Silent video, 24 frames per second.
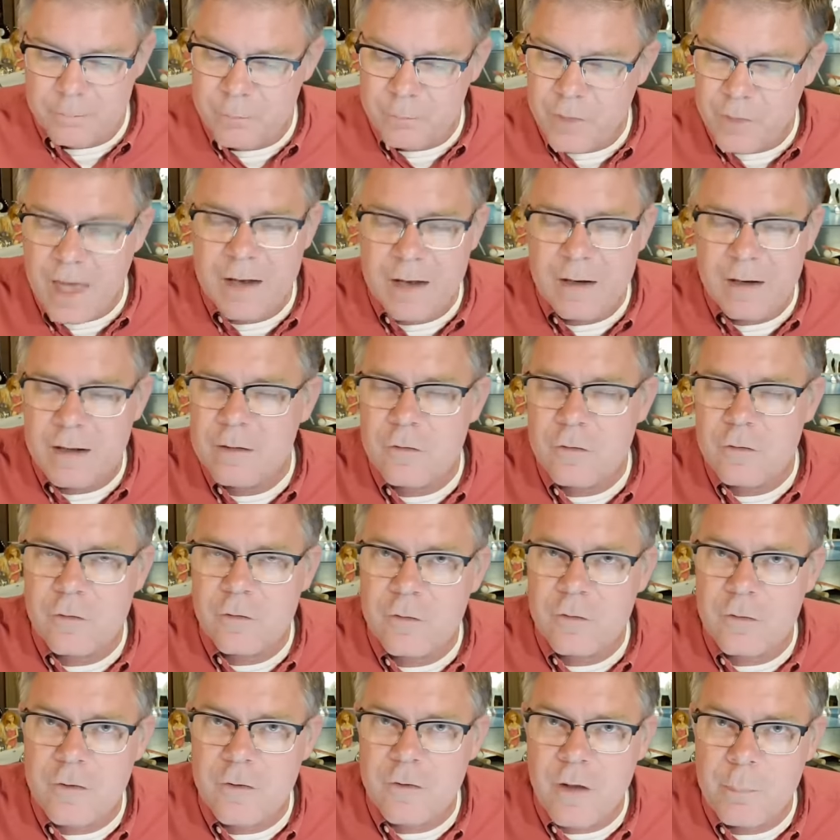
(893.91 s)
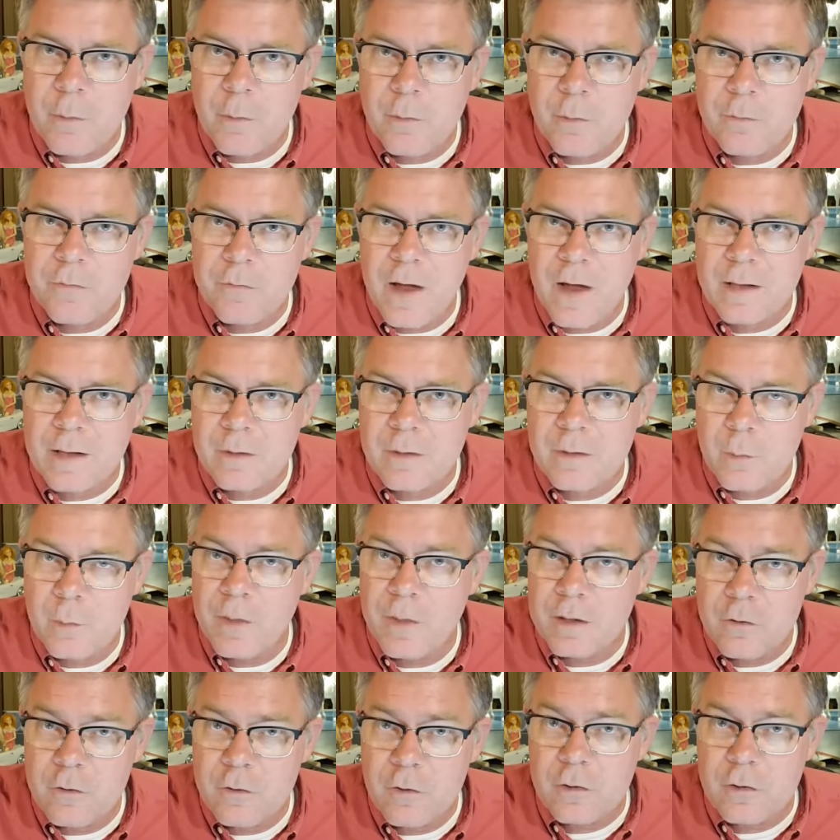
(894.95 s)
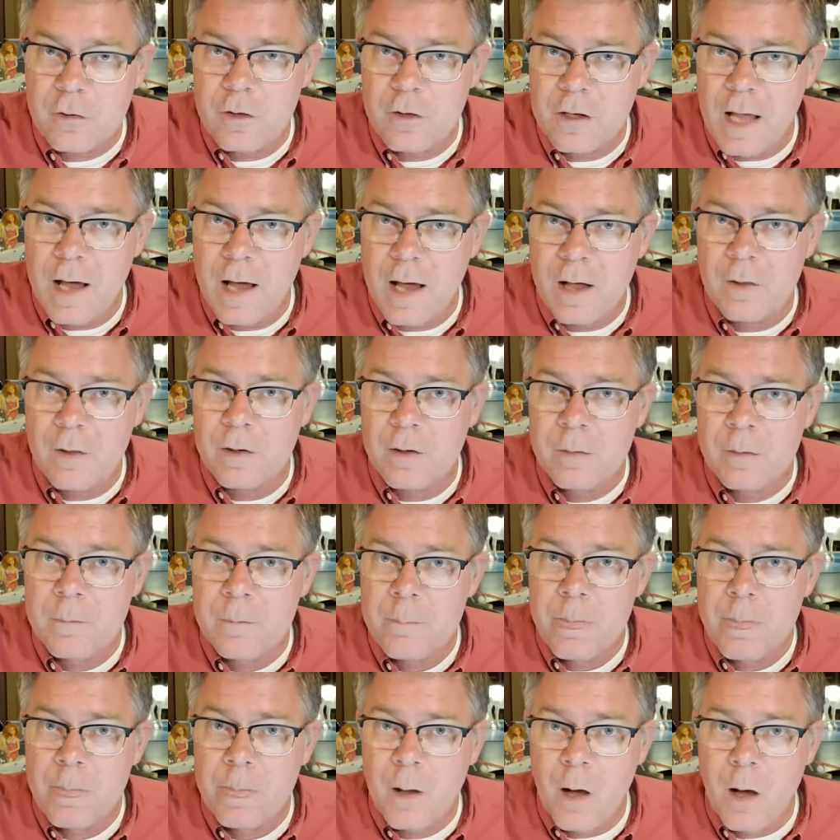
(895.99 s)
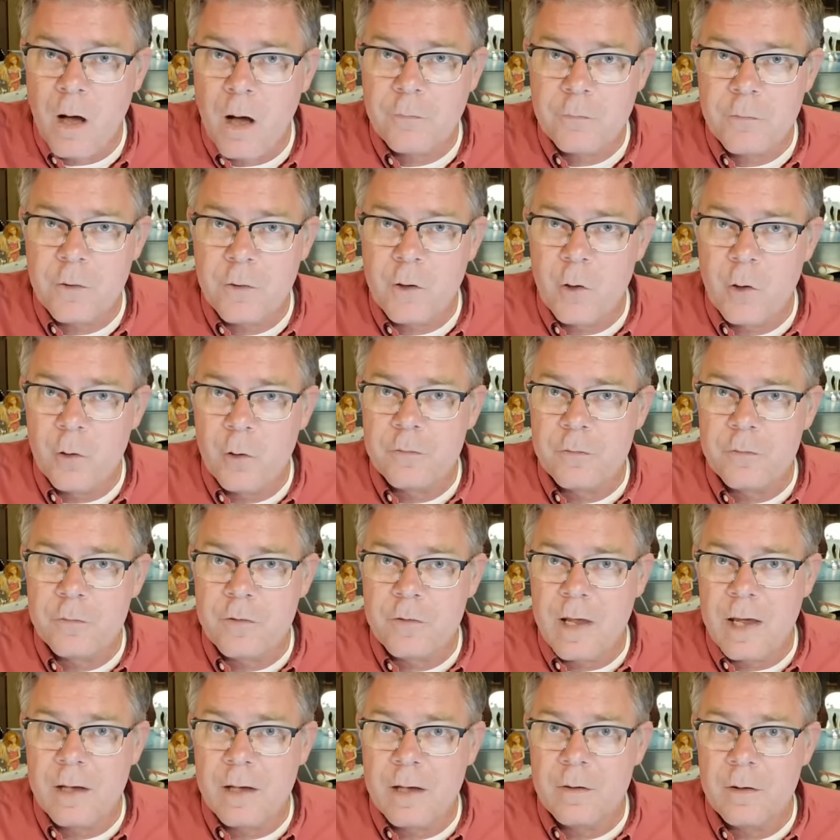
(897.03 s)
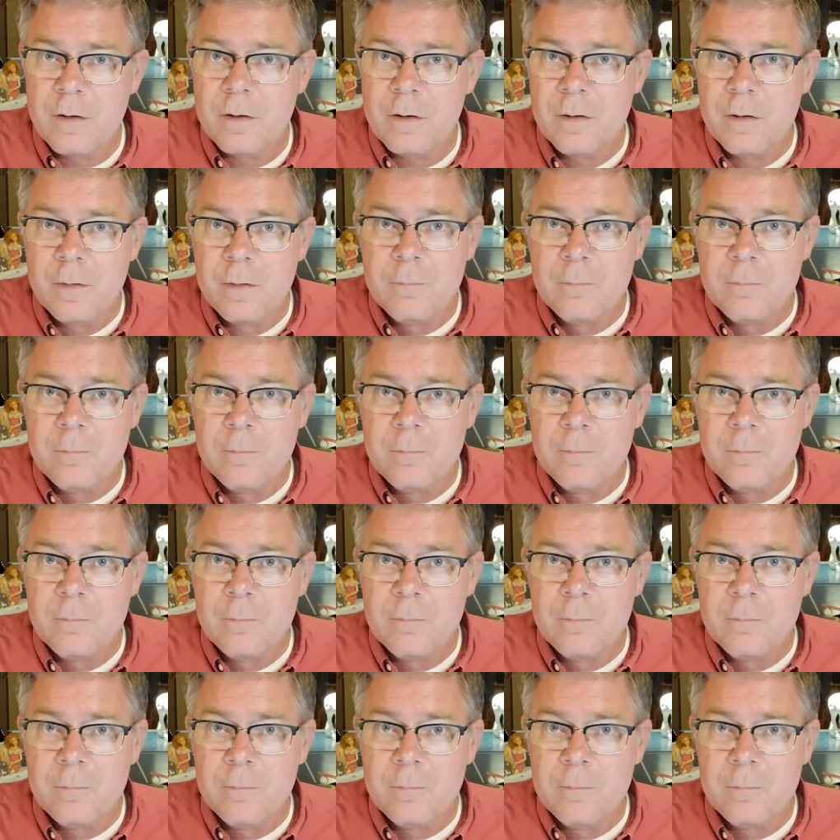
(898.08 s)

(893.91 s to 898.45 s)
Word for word: That and just the simple fact that when they took the dollar off the gold standard,